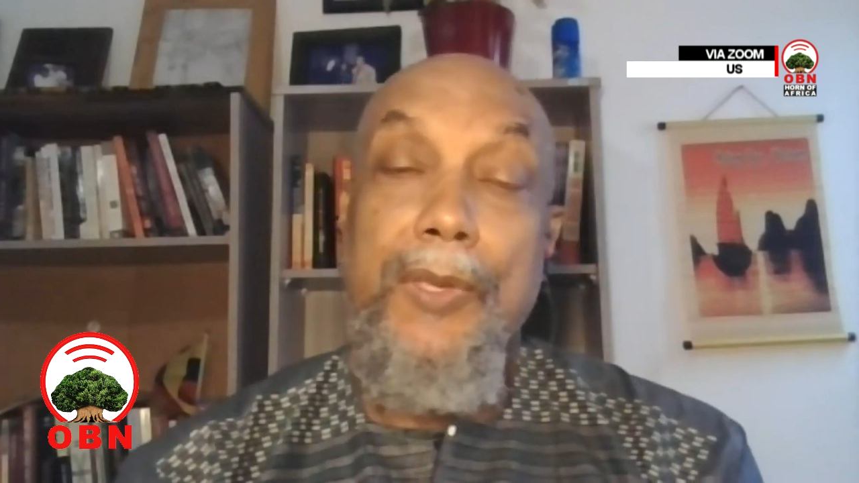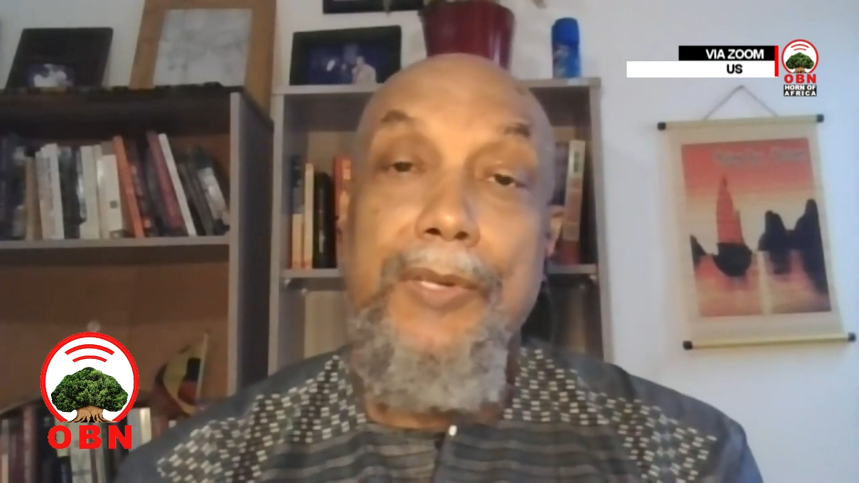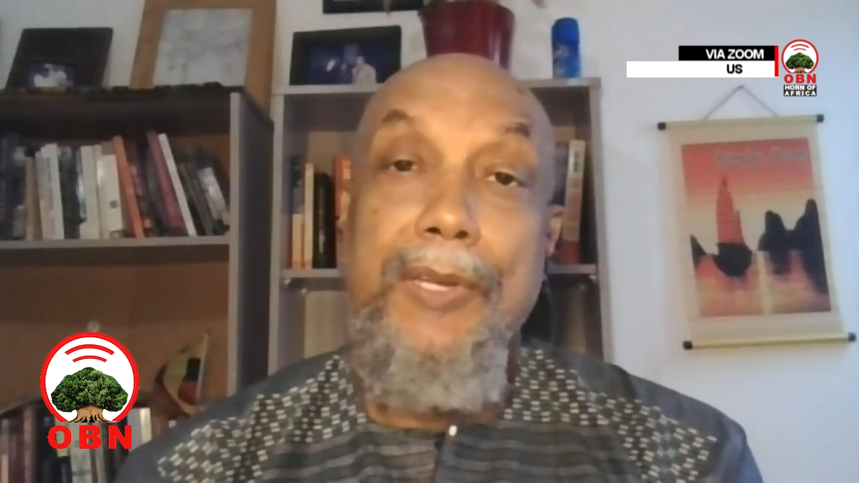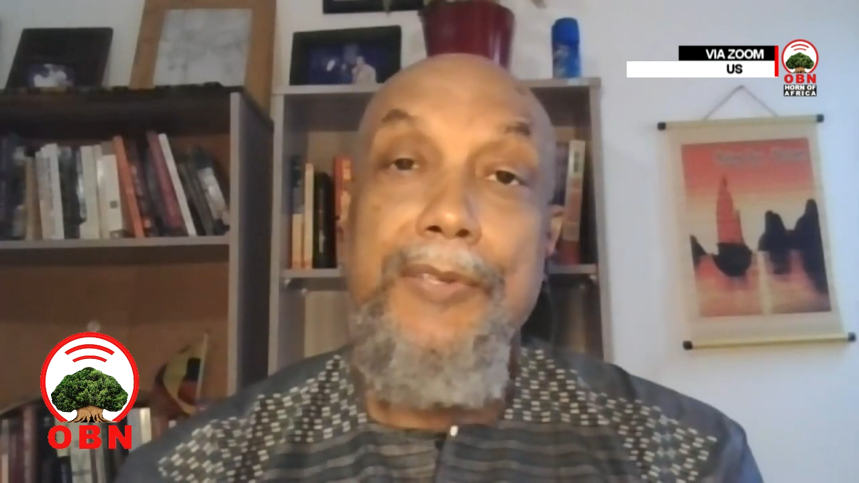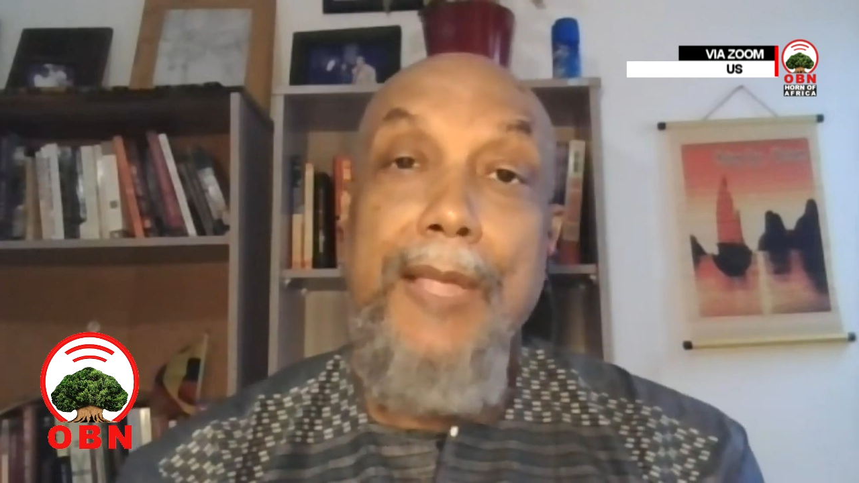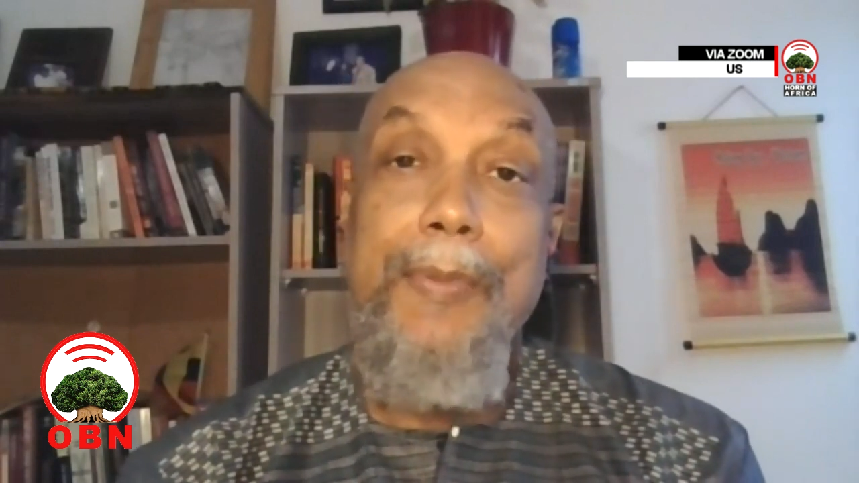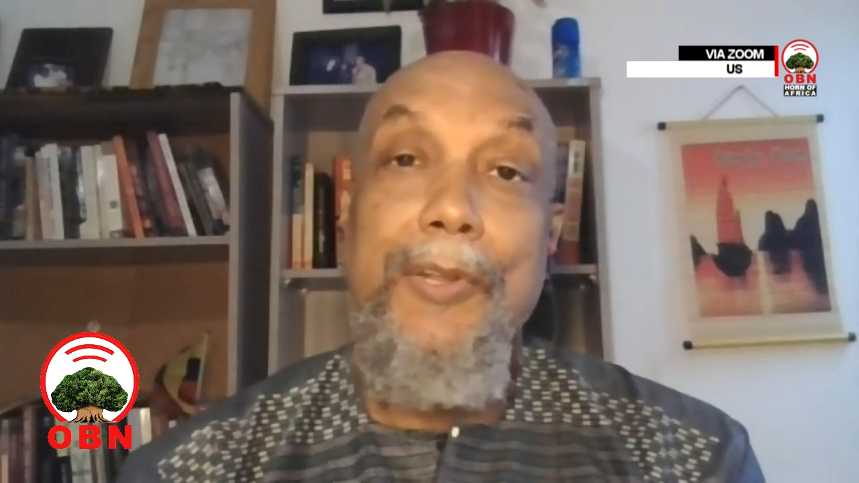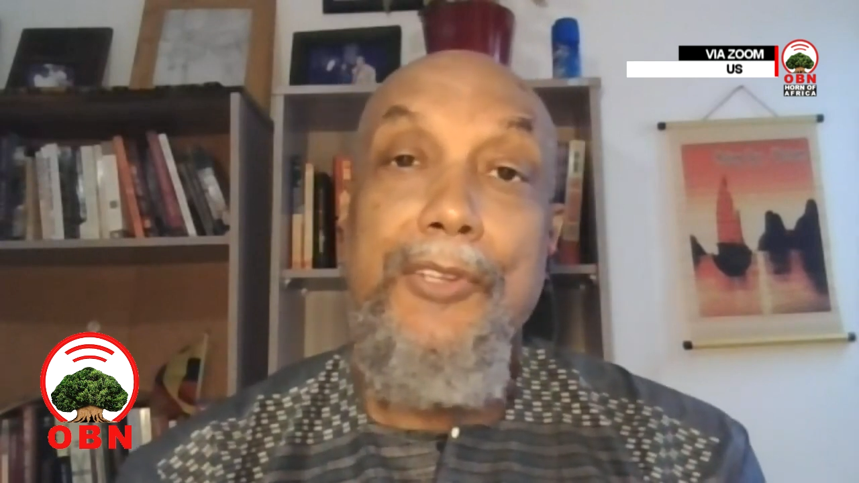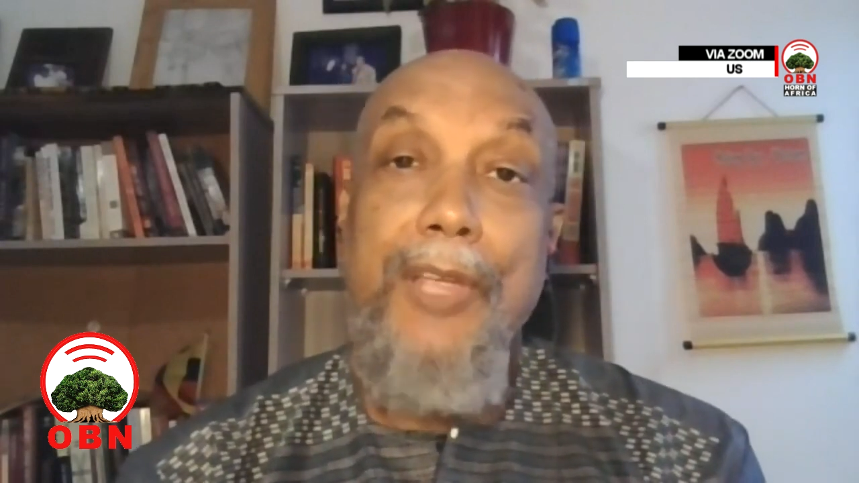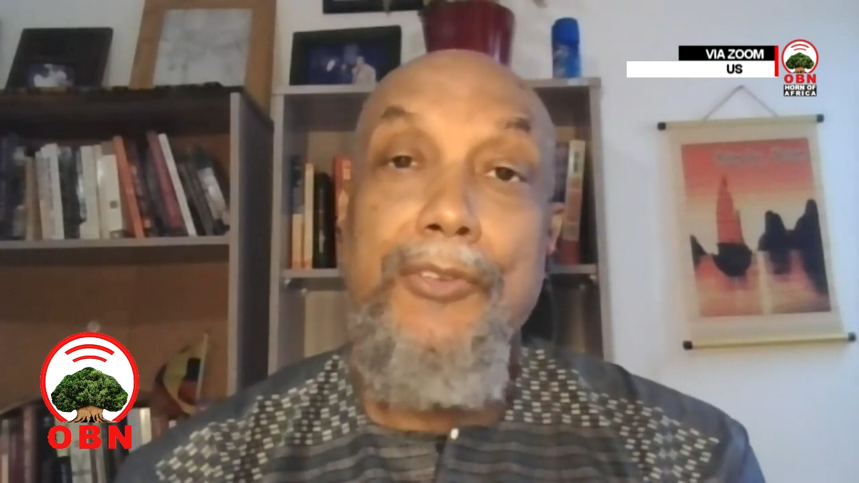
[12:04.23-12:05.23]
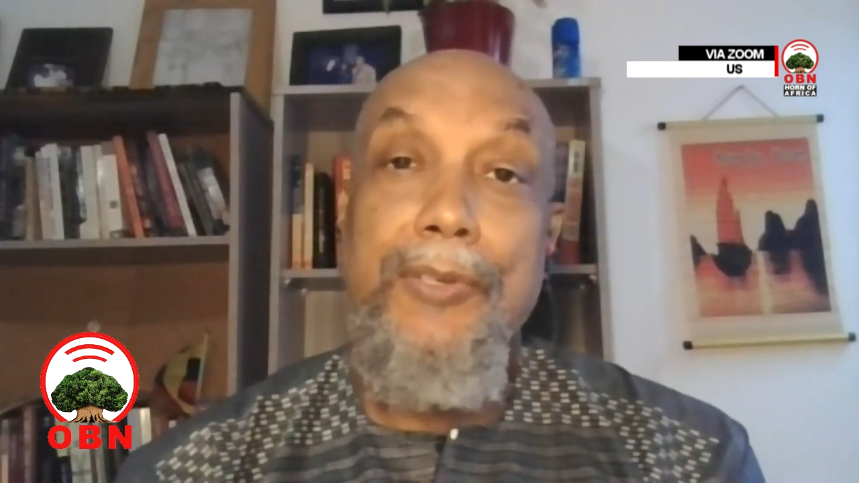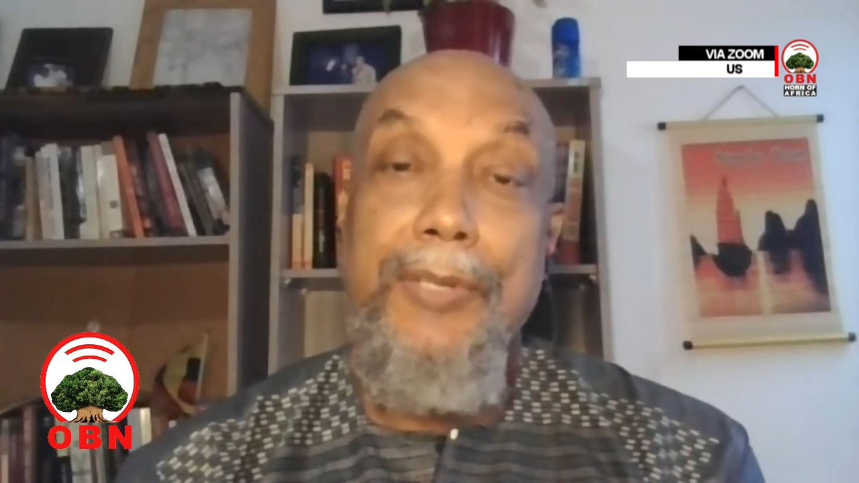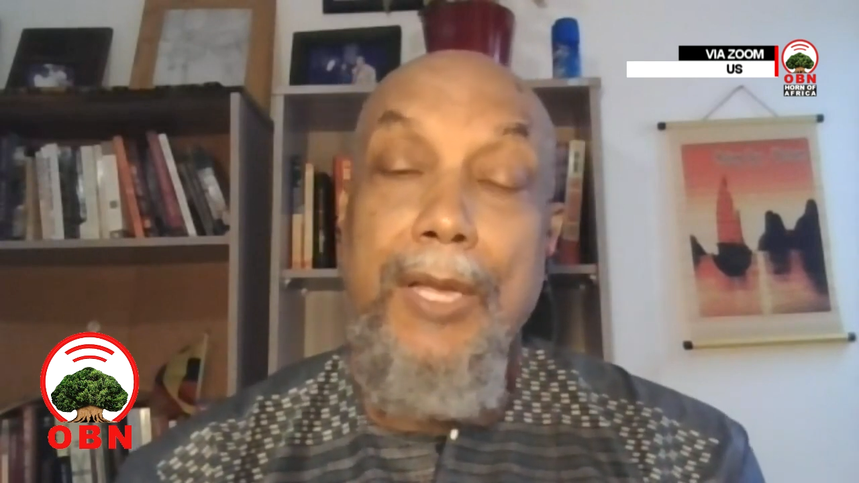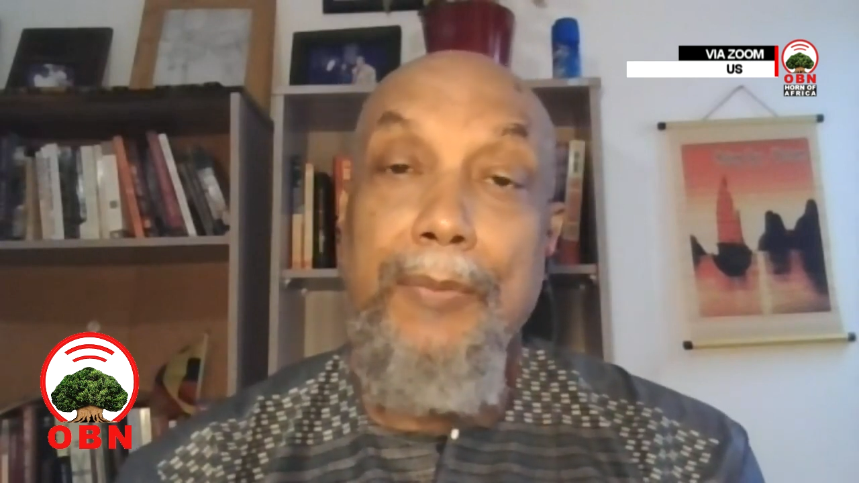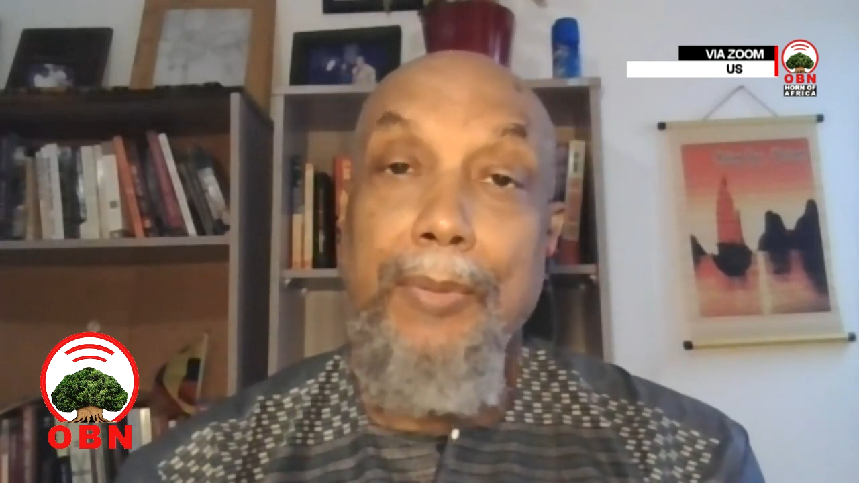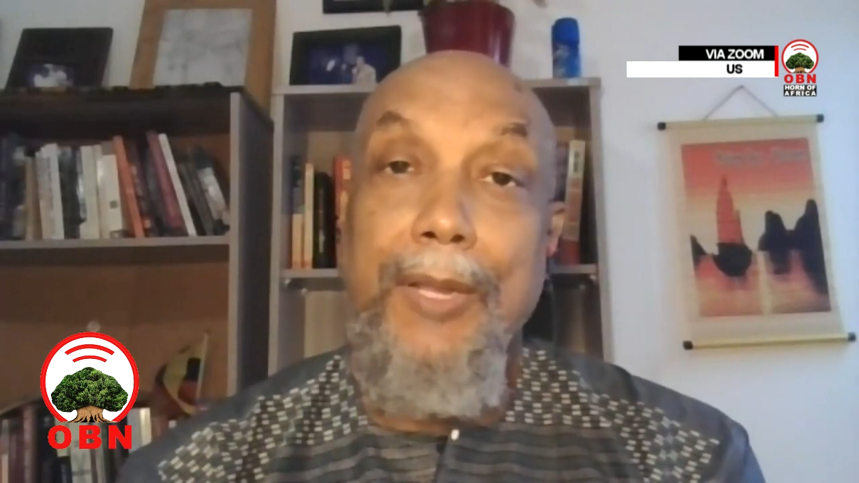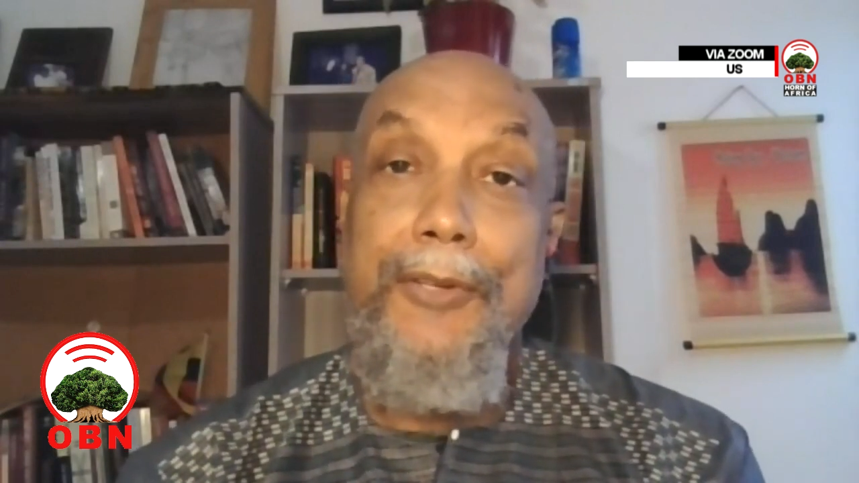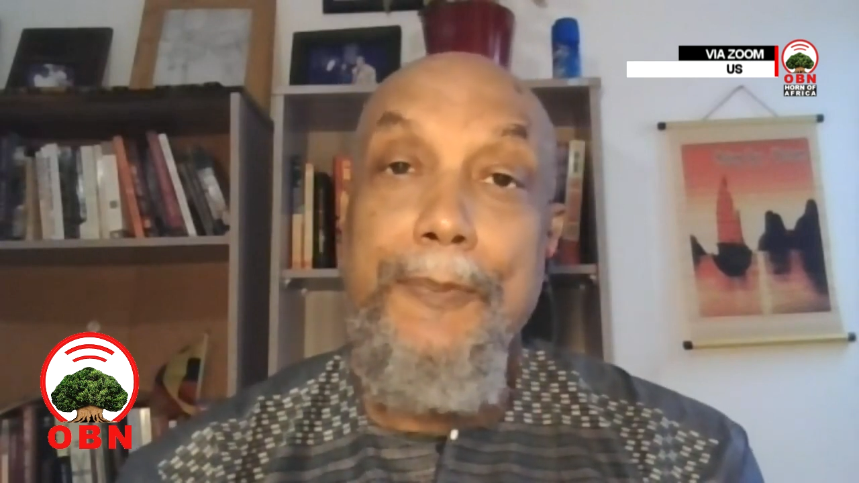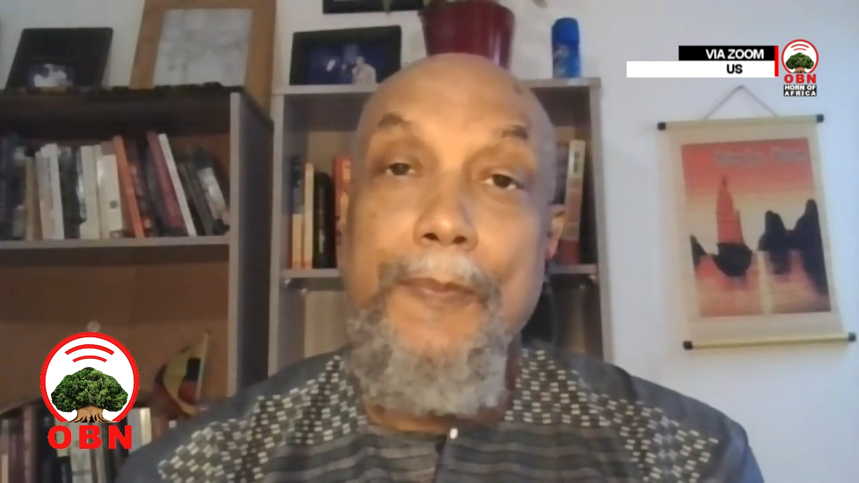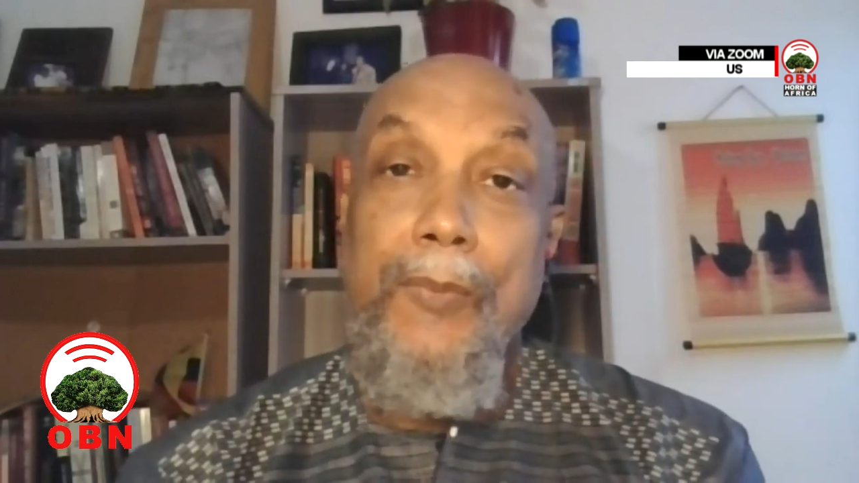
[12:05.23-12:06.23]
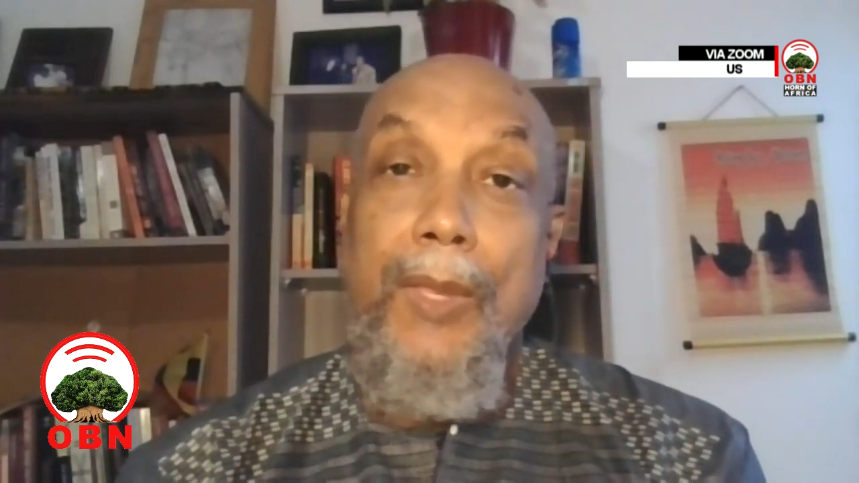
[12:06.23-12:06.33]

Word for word: the destabilization taking place